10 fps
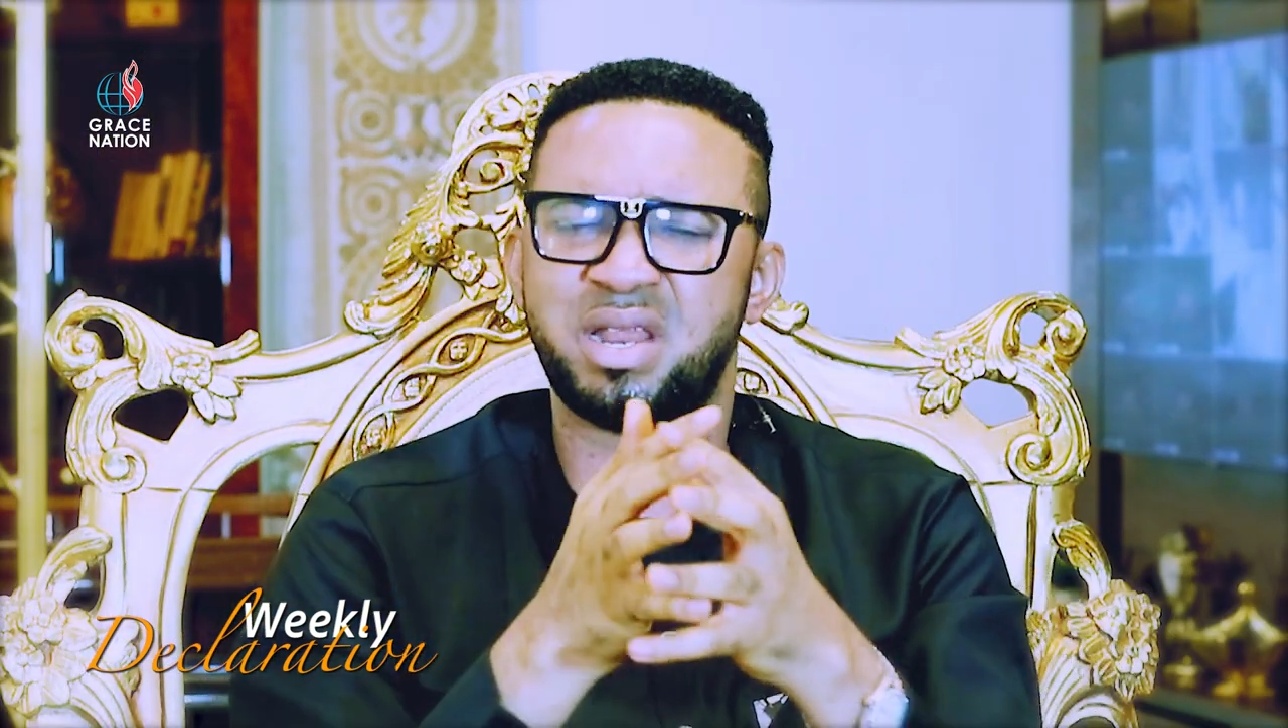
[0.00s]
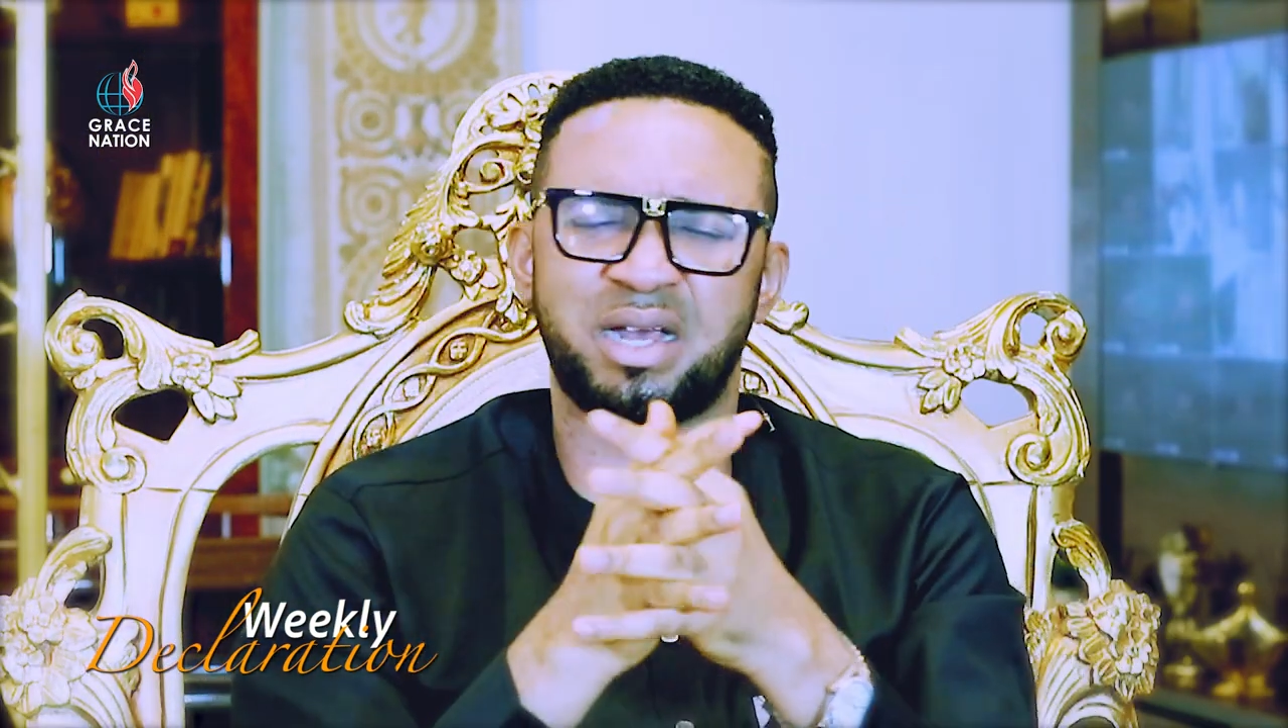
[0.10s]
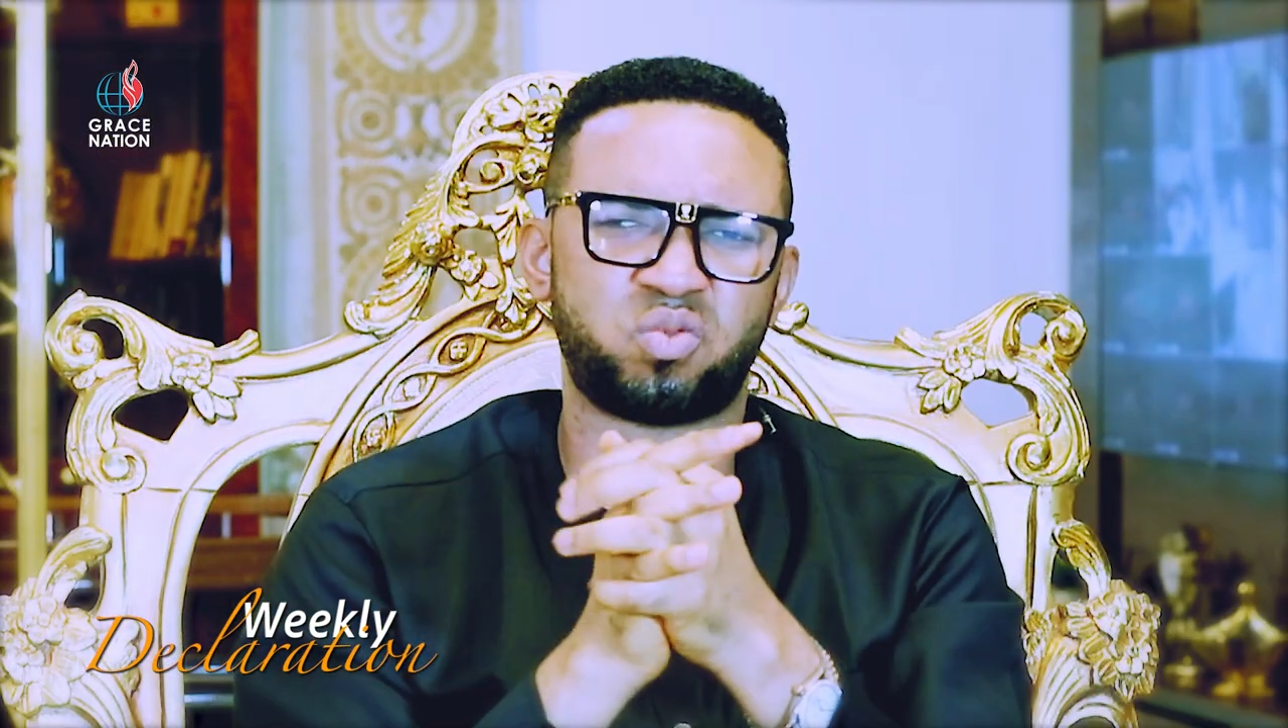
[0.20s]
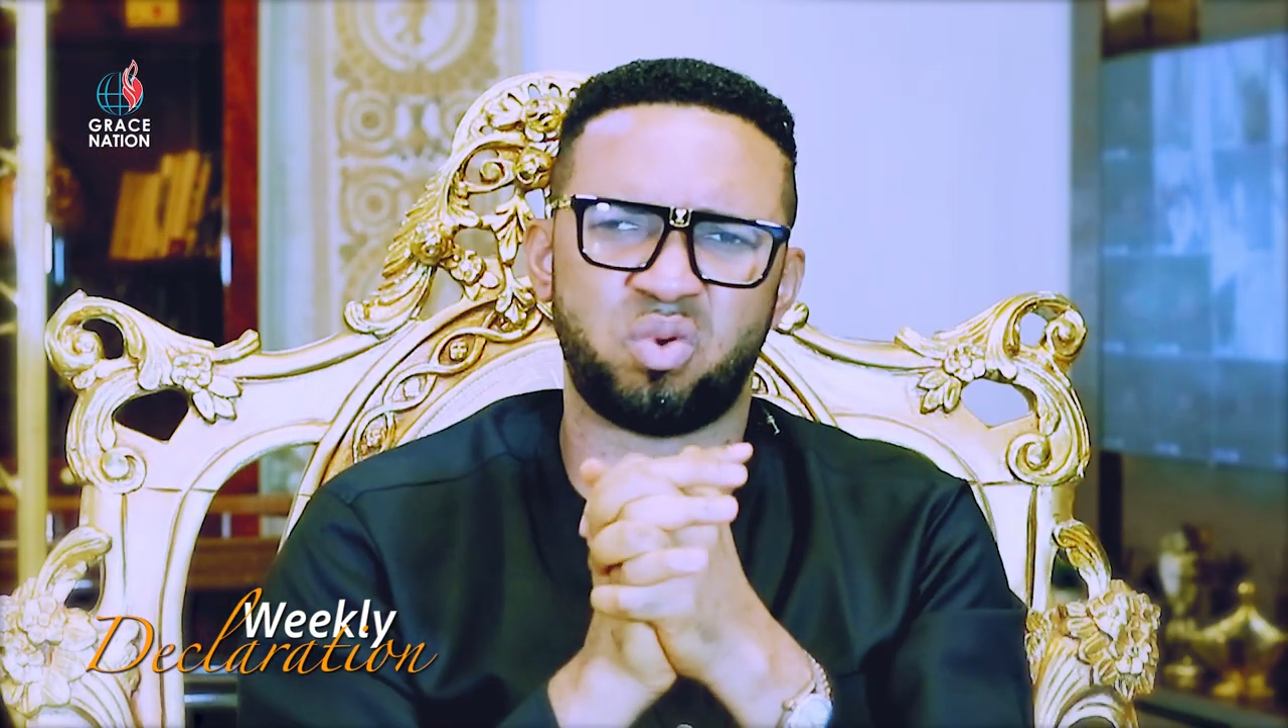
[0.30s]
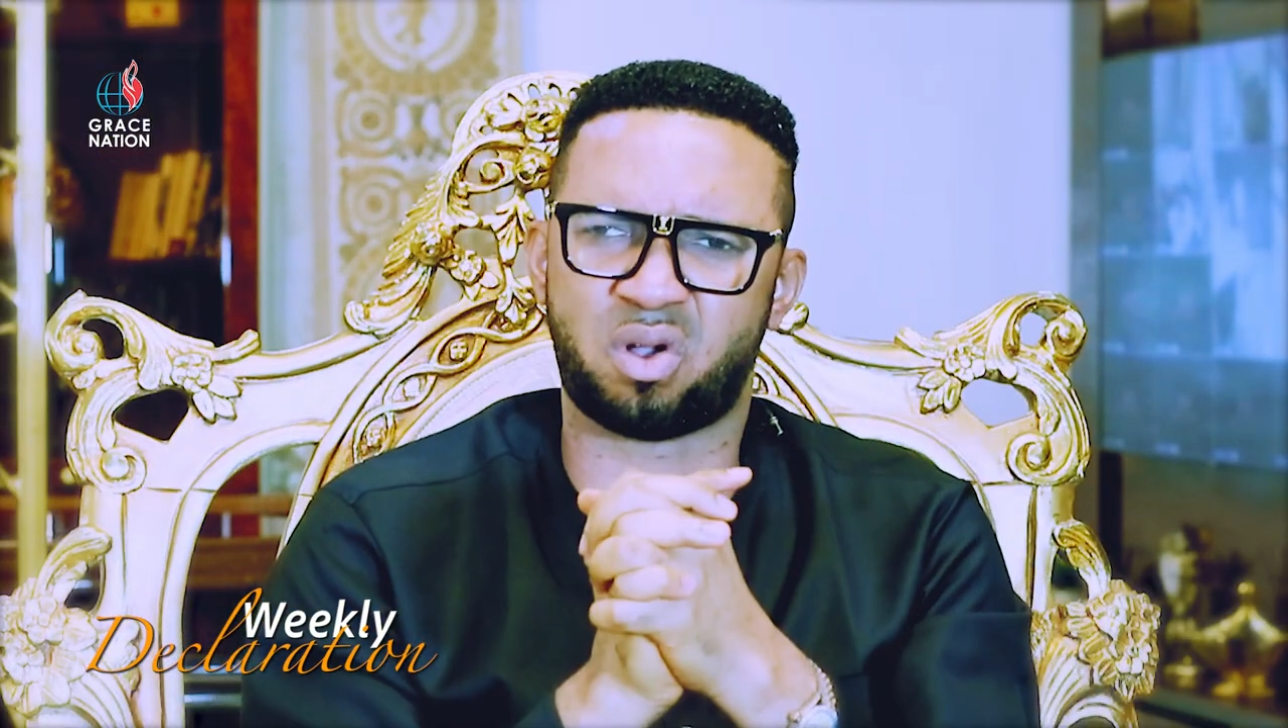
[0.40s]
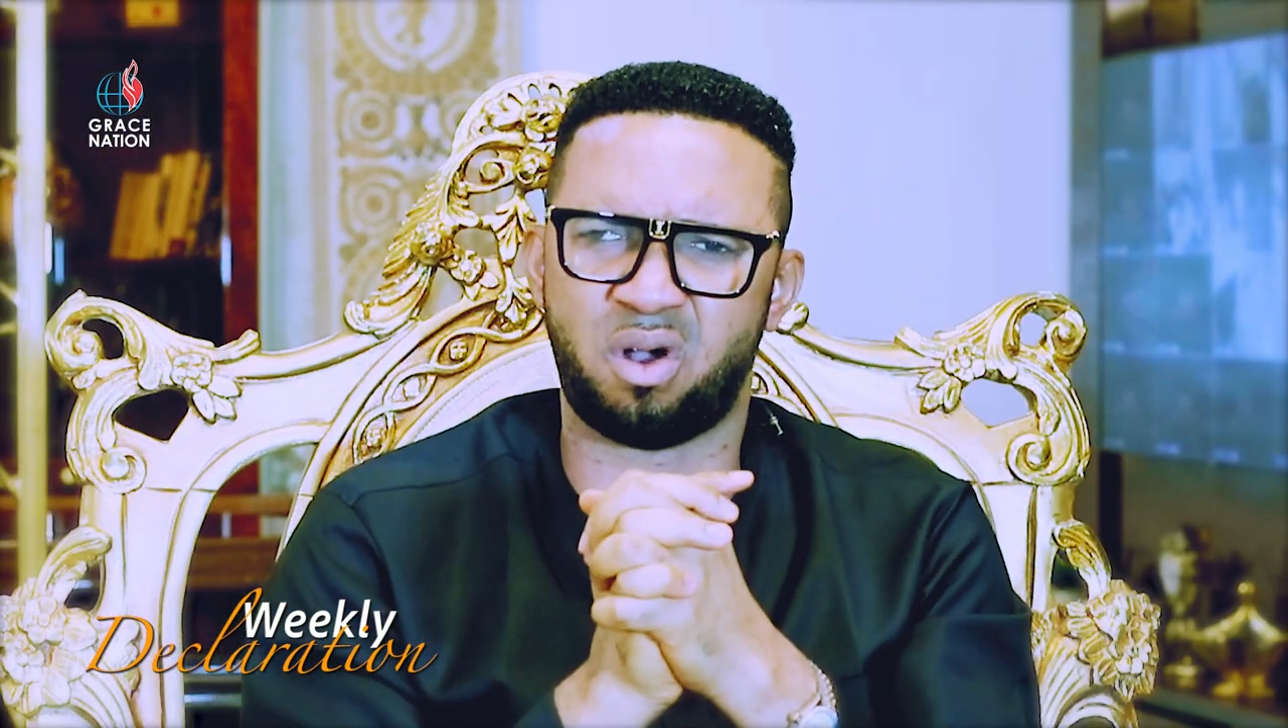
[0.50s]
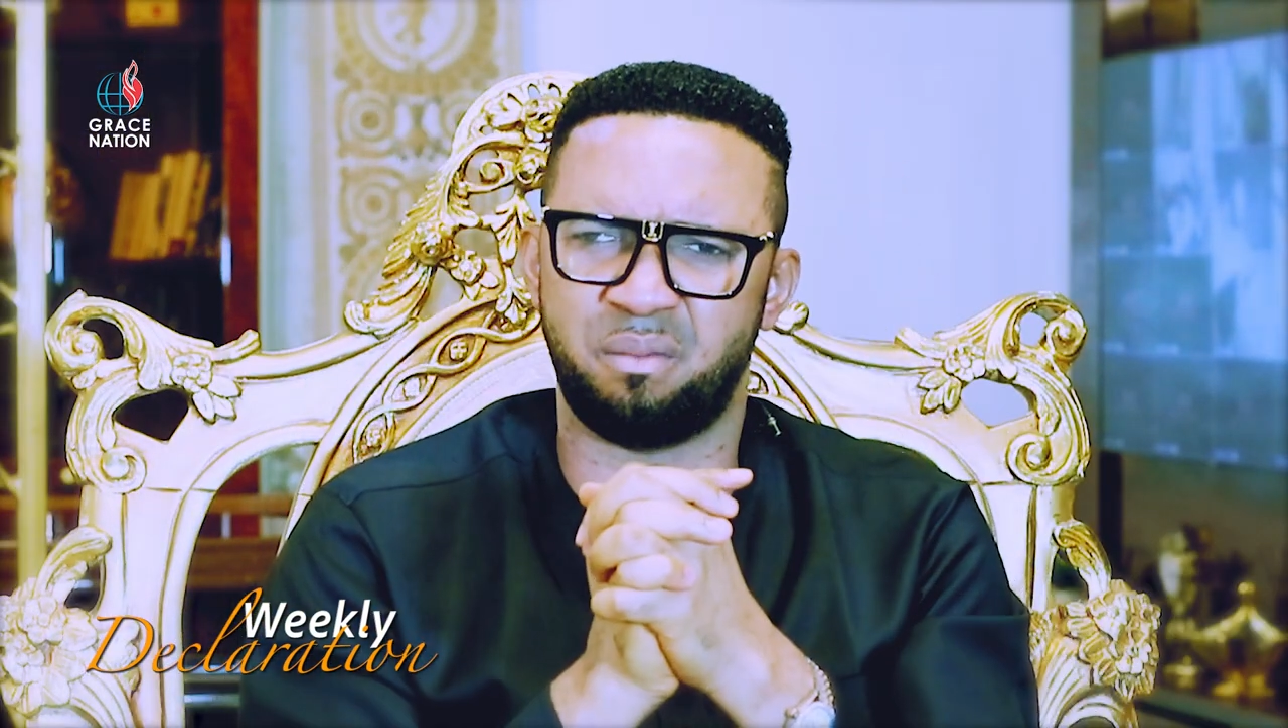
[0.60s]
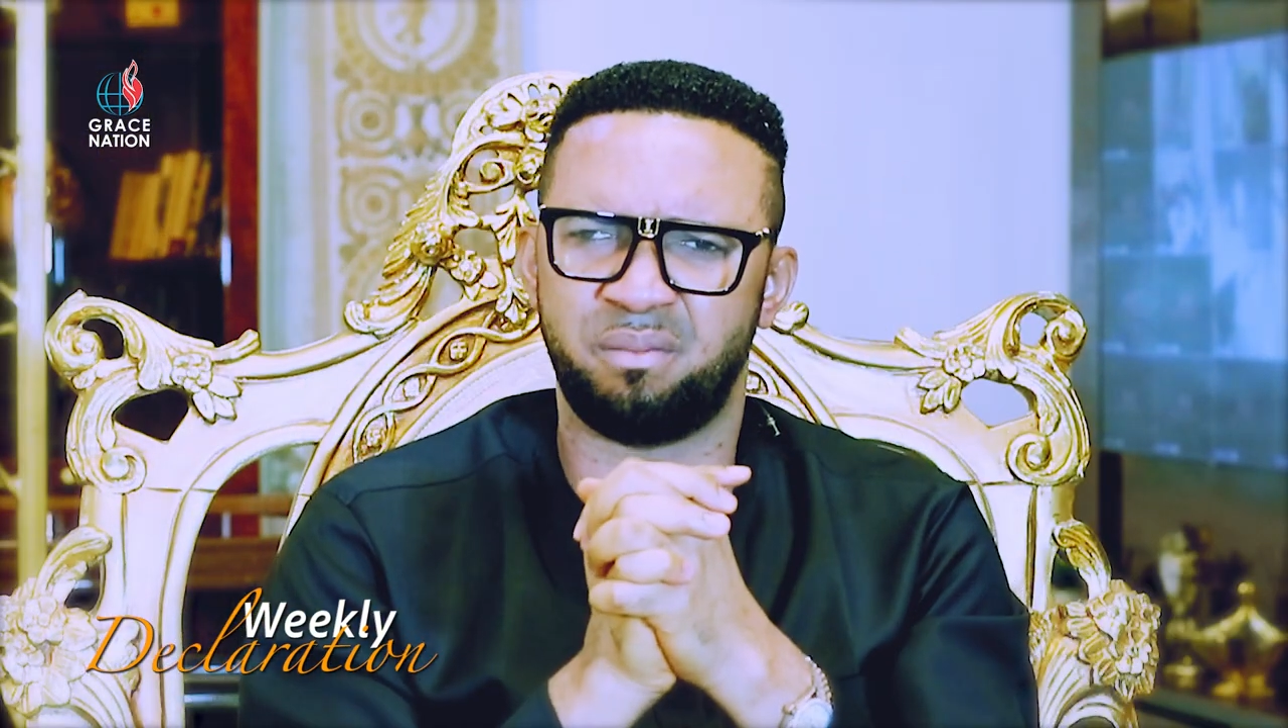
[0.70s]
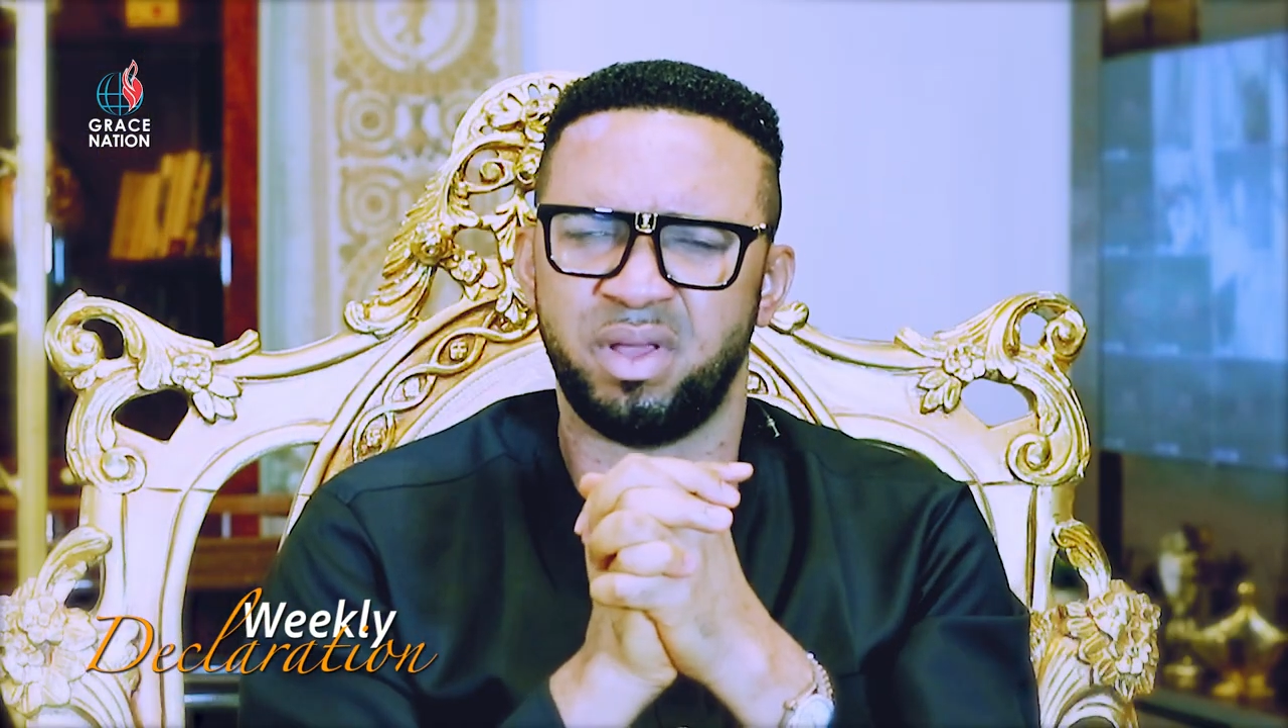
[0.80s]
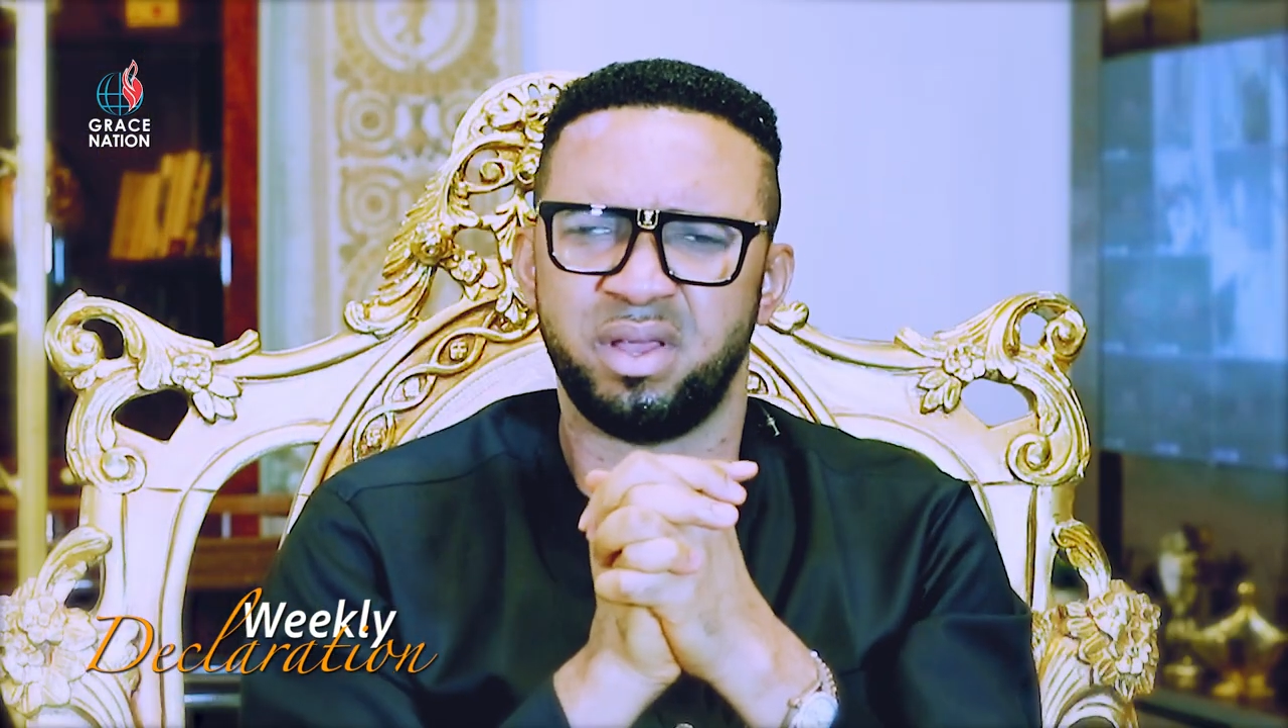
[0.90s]
that will
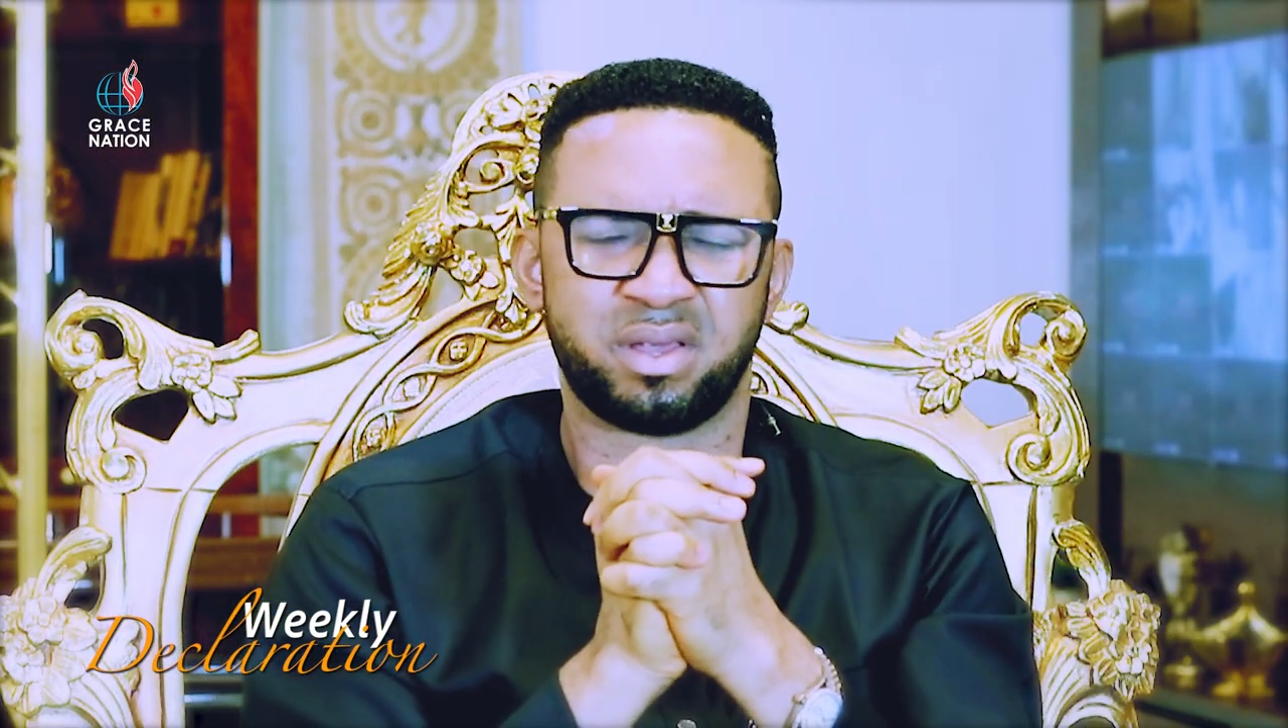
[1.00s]
come.